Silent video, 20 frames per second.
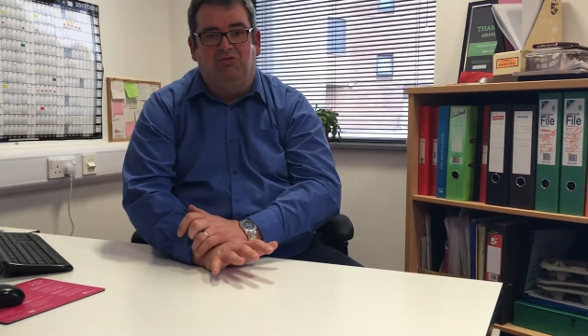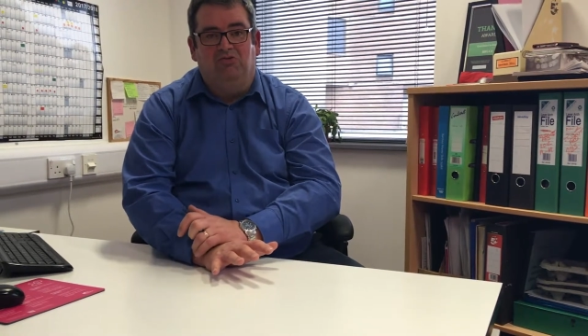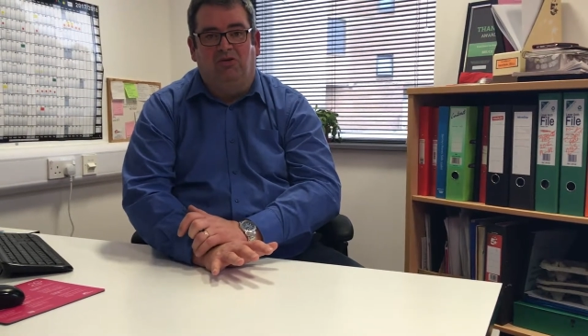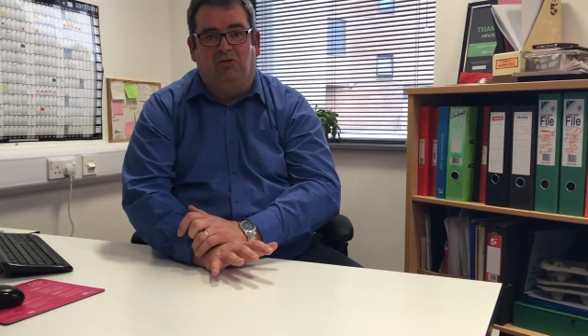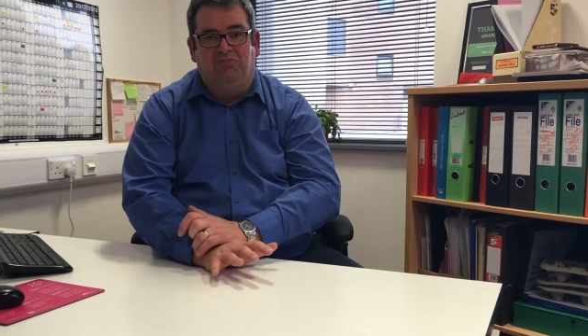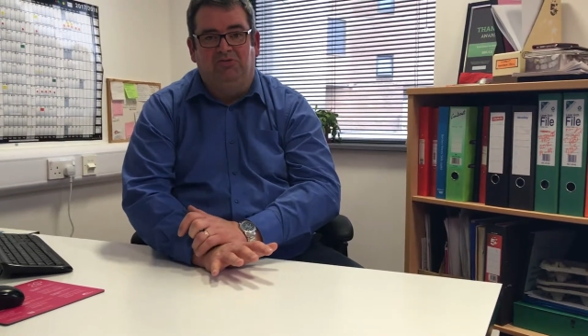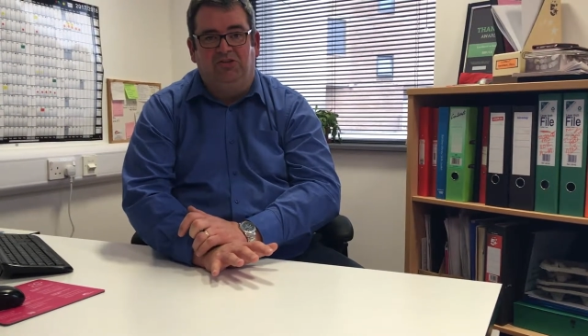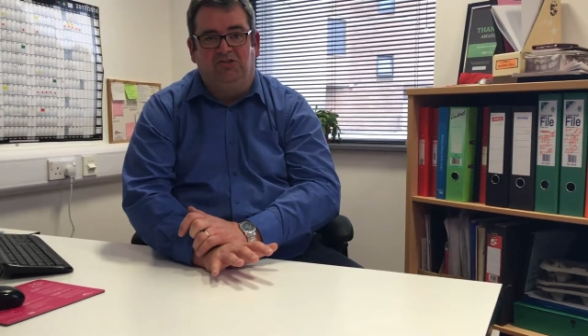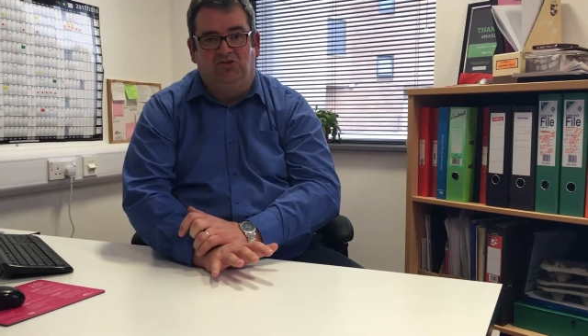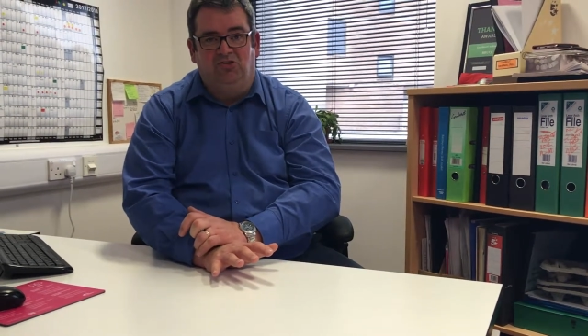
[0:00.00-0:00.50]

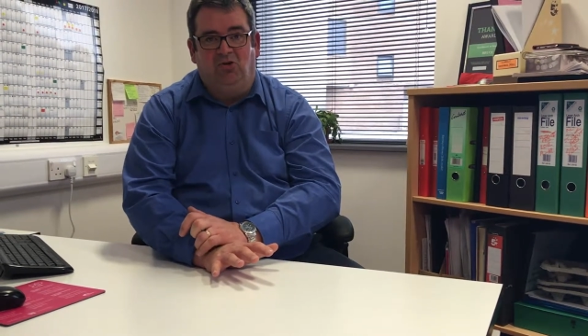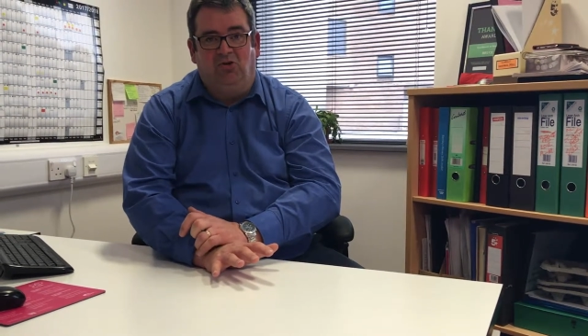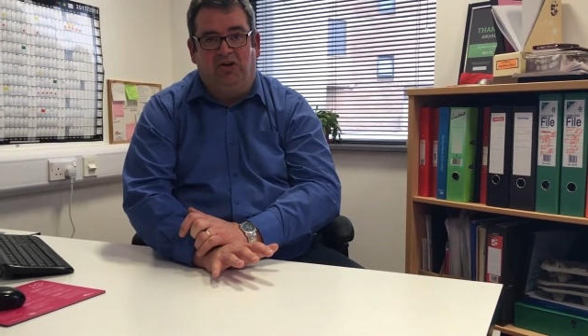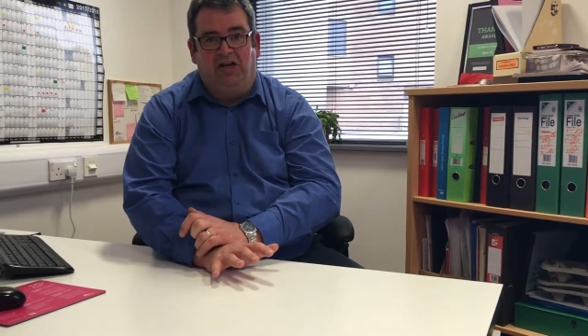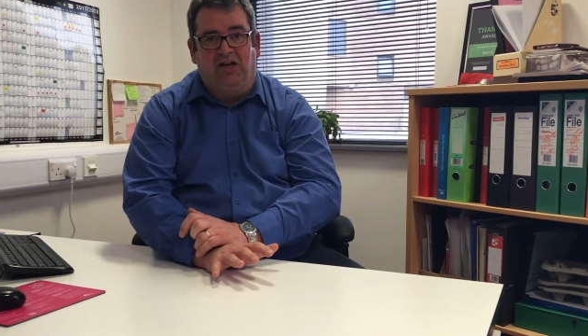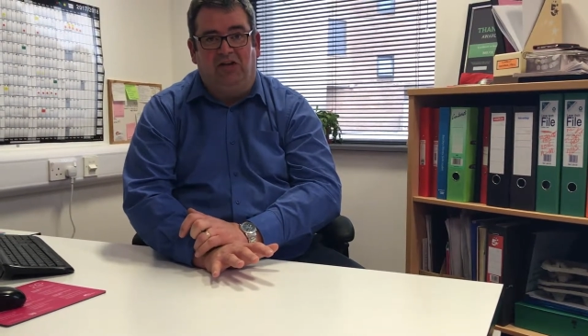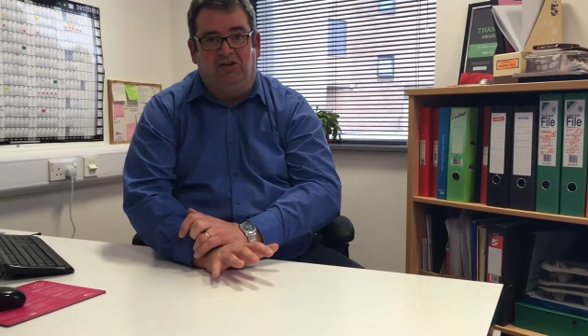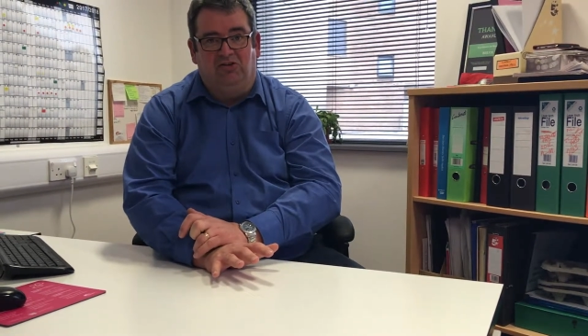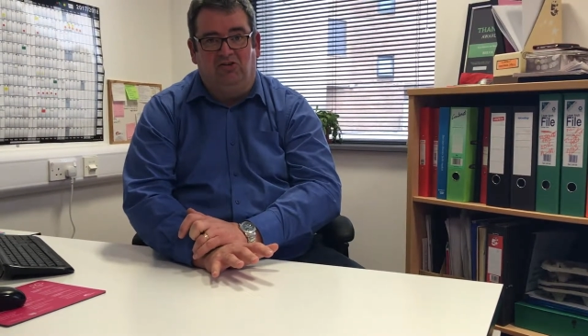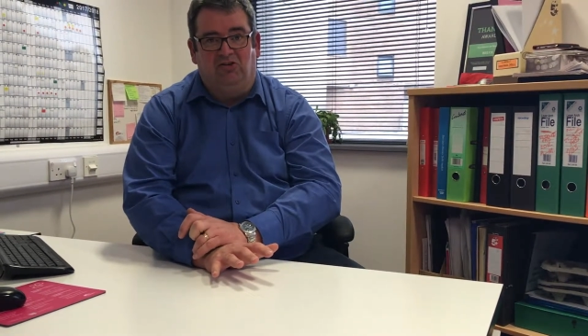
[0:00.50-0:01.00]
stopped enjoying
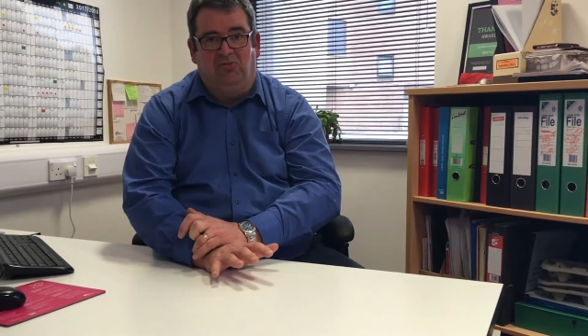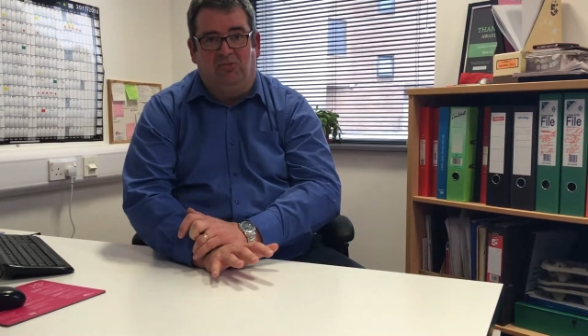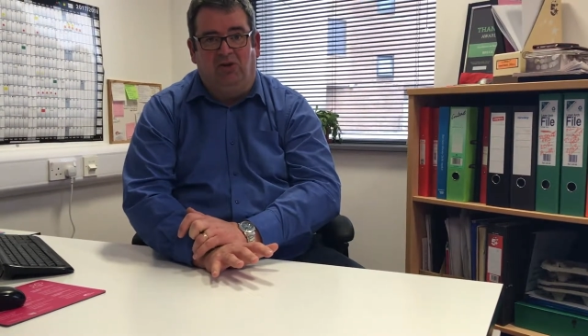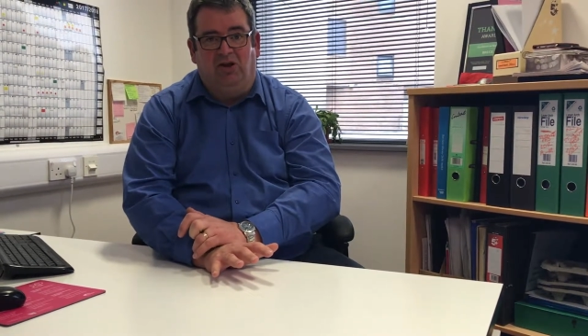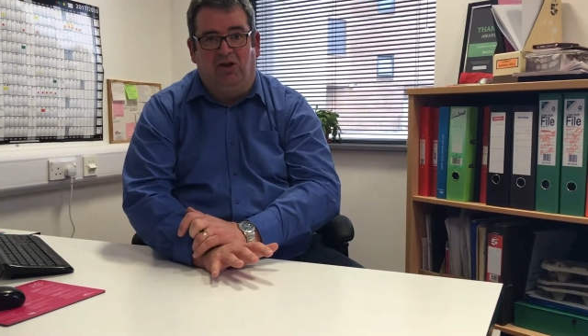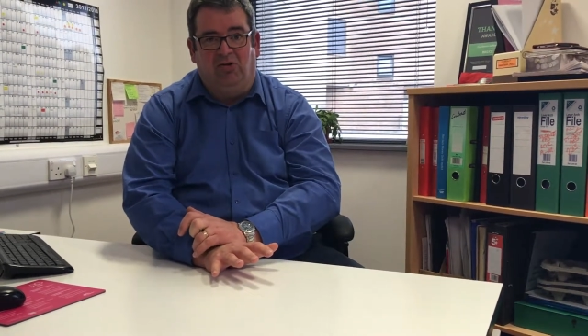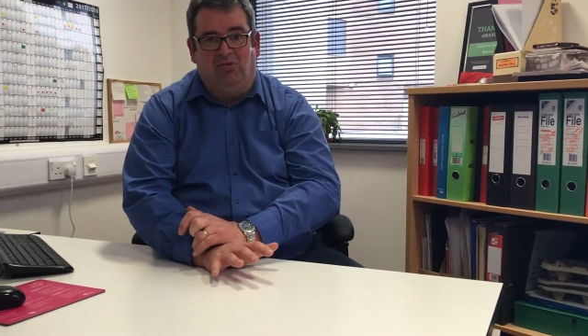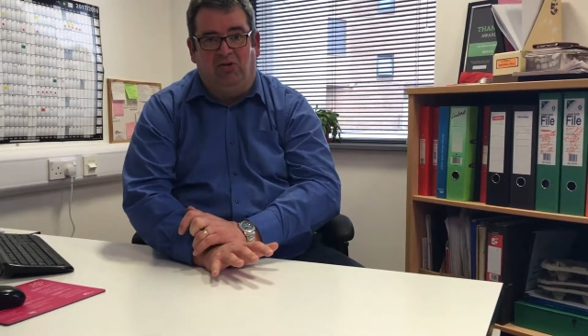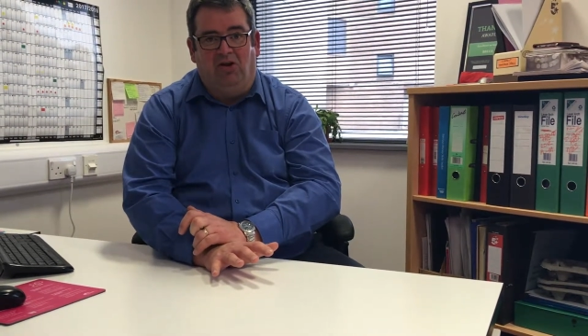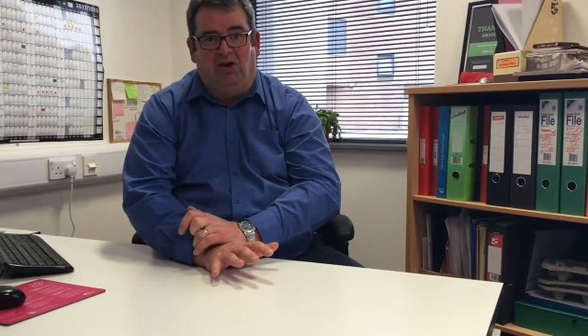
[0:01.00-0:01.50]
out of took
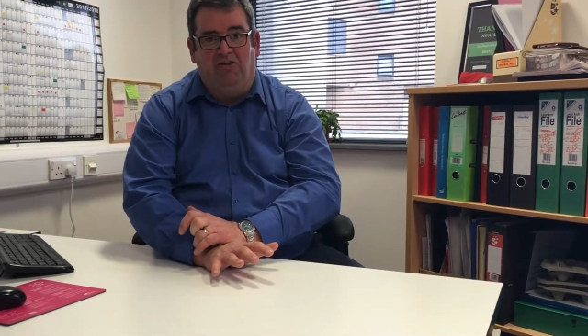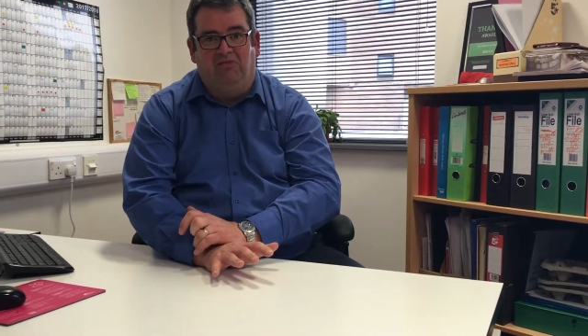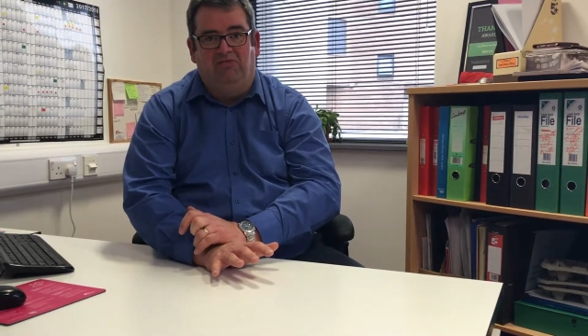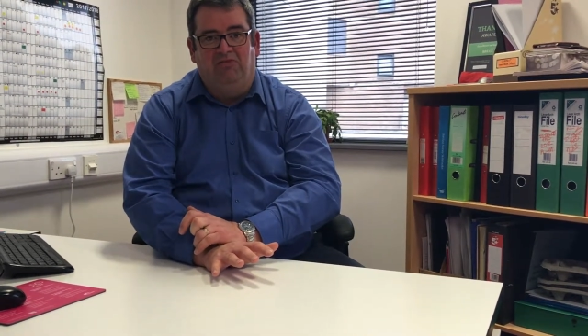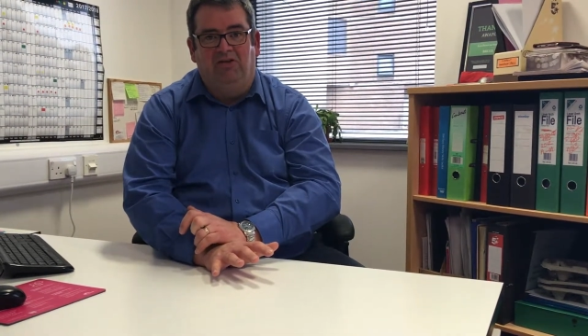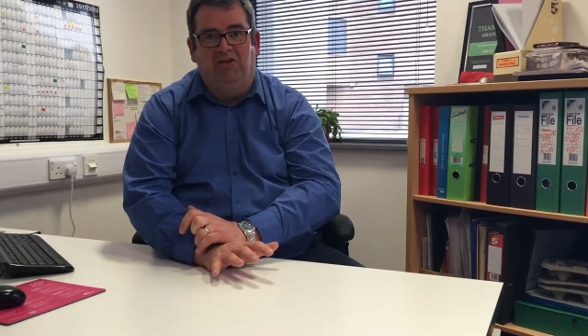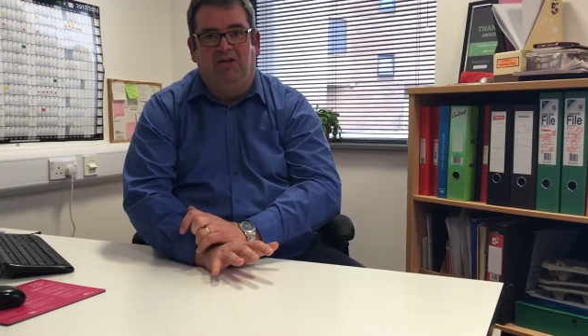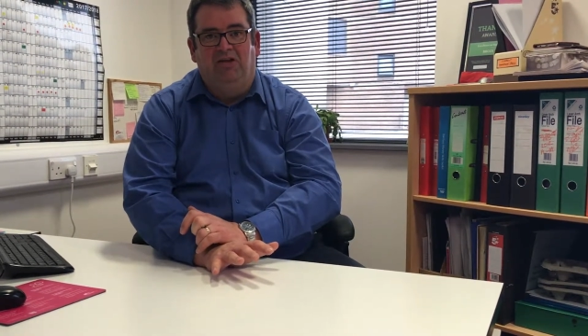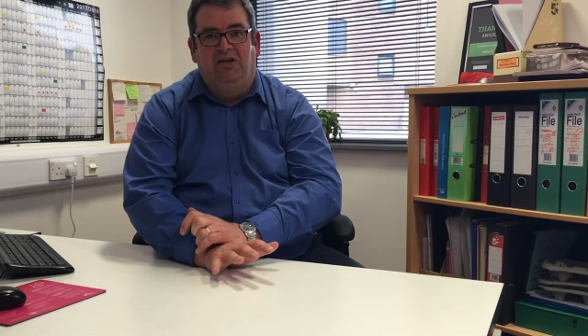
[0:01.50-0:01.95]
my own life.